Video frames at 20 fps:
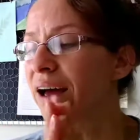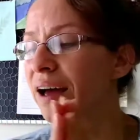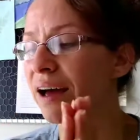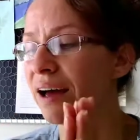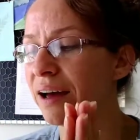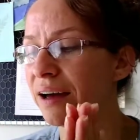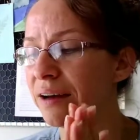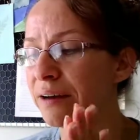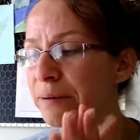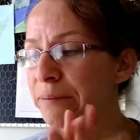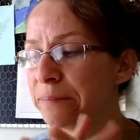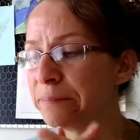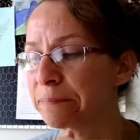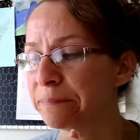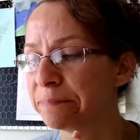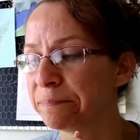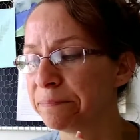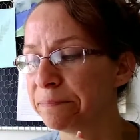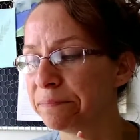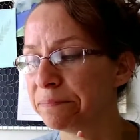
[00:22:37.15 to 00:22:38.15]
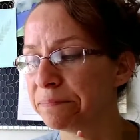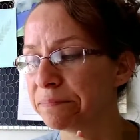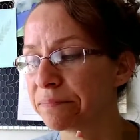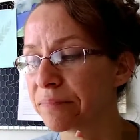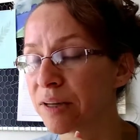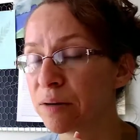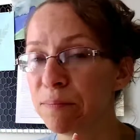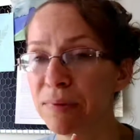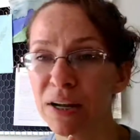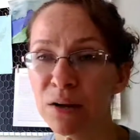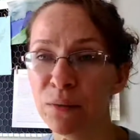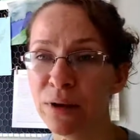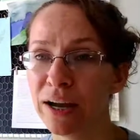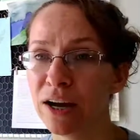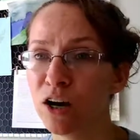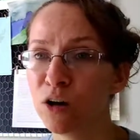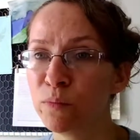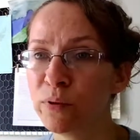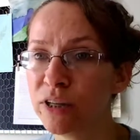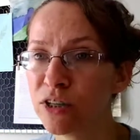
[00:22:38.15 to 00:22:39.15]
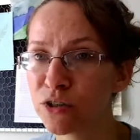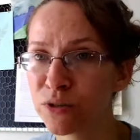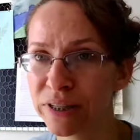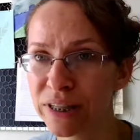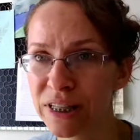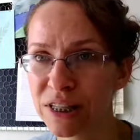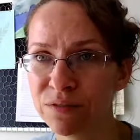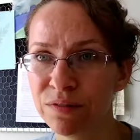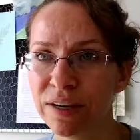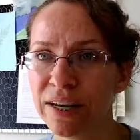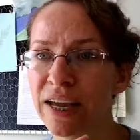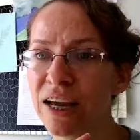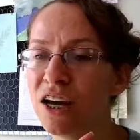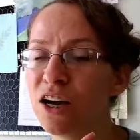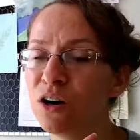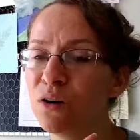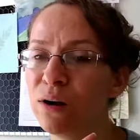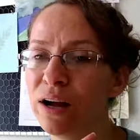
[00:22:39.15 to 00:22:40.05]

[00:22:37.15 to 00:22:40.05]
But anyway, I hope you enjoyed this video,